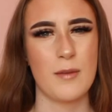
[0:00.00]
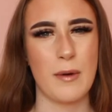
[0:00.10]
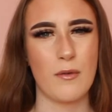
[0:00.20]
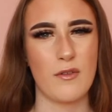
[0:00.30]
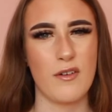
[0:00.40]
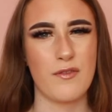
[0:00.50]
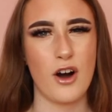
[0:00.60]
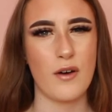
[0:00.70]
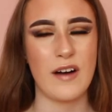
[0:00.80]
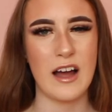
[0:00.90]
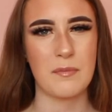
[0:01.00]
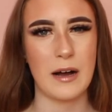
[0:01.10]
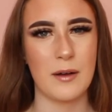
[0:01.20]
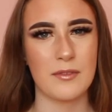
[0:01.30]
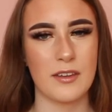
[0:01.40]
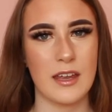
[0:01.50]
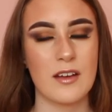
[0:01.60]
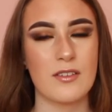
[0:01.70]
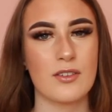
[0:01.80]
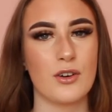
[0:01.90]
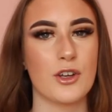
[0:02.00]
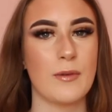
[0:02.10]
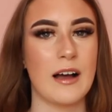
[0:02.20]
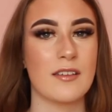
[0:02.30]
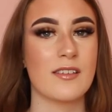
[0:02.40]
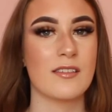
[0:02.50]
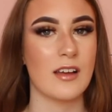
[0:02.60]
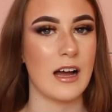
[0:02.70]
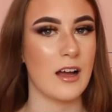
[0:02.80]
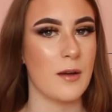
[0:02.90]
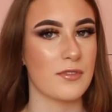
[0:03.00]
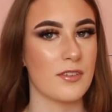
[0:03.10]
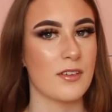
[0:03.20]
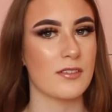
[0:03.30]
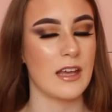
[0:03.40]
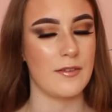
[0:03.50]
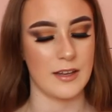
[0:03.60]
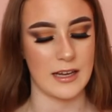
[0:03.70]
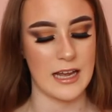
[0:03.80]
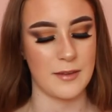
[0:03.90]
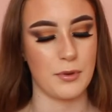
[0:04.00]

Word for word: about 4 or 5 pounds I think so you are I'm uh, saving again.